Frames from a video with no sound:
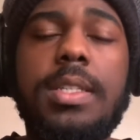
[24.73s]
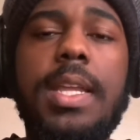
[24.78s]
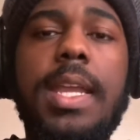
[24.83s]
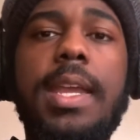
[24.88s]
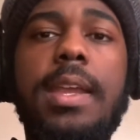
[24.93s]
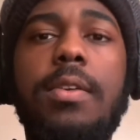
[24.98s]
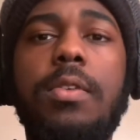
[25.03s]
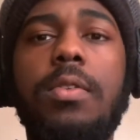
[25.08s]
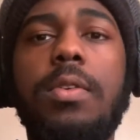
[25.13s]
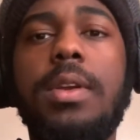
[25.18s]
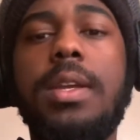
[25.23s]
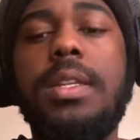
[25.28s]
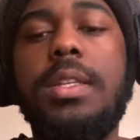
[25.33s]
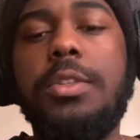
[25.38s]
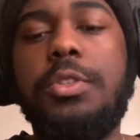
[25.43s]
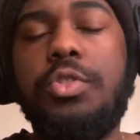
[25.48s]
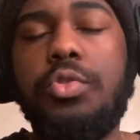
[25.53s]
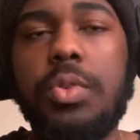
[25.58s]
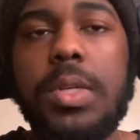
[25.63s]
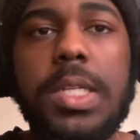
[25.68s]
They were in the
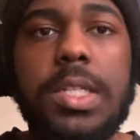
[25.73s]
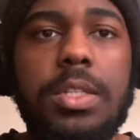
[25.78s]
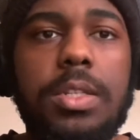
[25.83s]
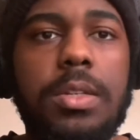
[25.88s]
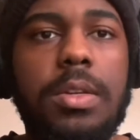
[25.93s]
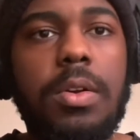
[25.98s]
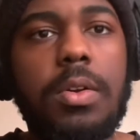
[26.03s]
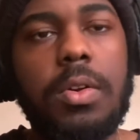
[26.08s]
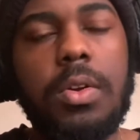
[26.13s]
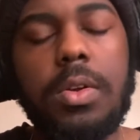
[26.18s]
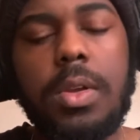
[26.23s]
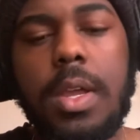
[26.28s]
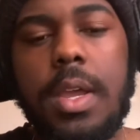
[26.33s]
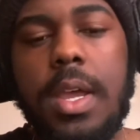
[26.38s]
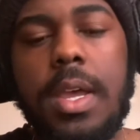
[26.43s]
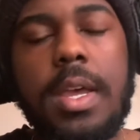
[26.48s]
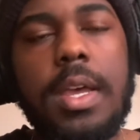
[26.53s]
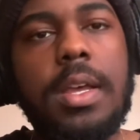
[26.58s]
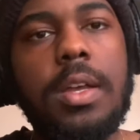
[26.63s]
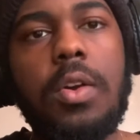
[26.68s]
streets, you know,
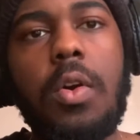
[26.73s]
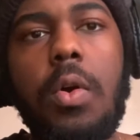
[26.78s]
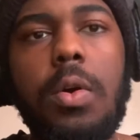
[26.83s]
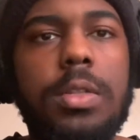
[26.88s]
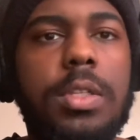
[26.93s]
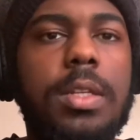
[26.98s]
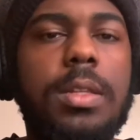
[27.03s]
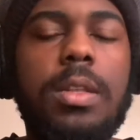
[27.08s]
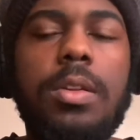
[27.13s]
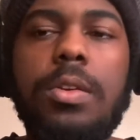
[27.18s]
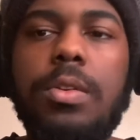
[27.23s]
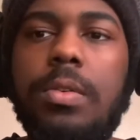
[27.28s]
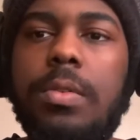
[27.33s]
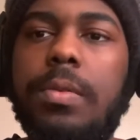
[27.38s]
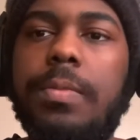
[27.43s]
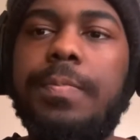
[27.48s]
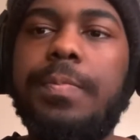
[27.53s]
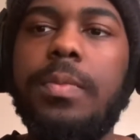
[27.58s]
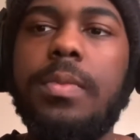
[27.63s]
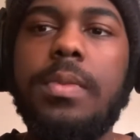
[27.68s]
going to
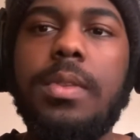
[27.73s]
little